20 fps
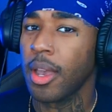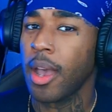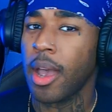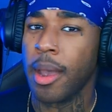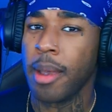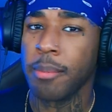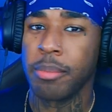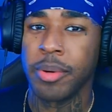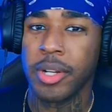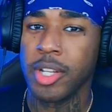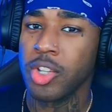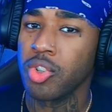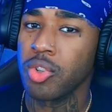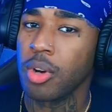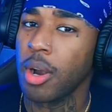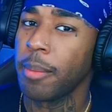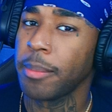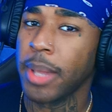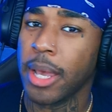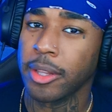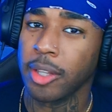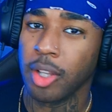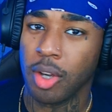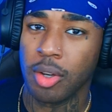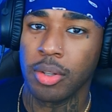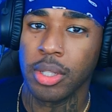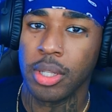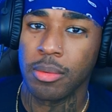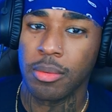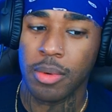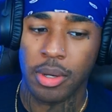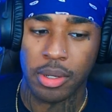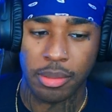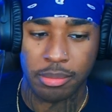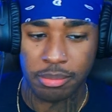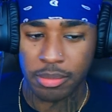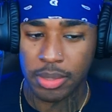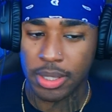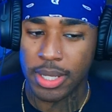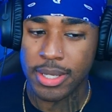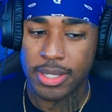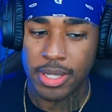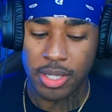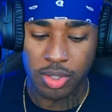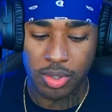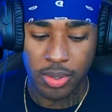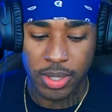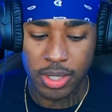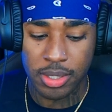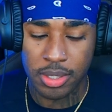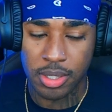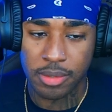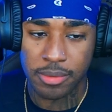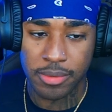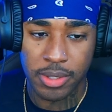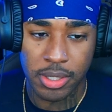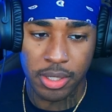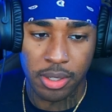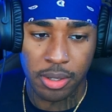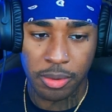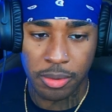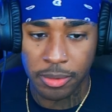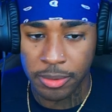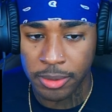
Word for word: I'm pretty sure I'm not the only one. But let's get straight into the video.